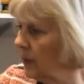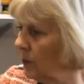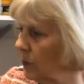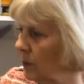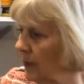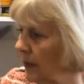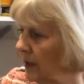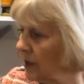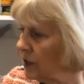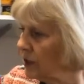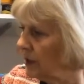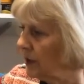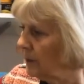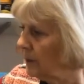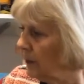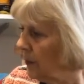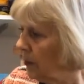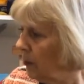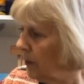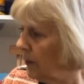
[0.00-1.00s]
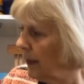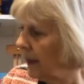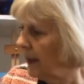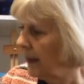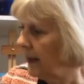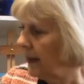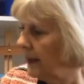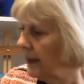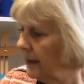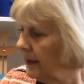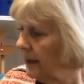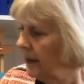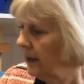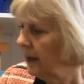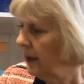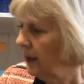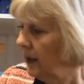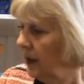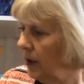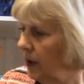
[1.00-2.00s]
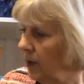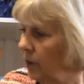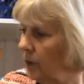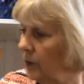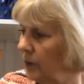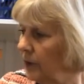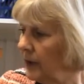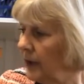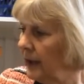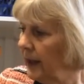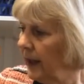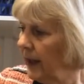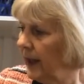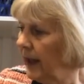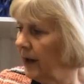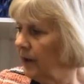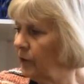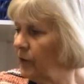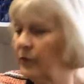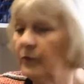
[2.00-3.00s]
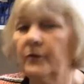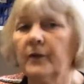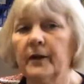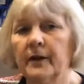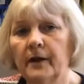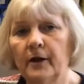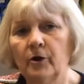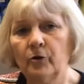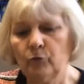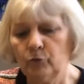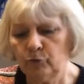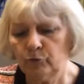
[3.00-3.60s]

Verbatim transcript: I would actually block in along the heron there.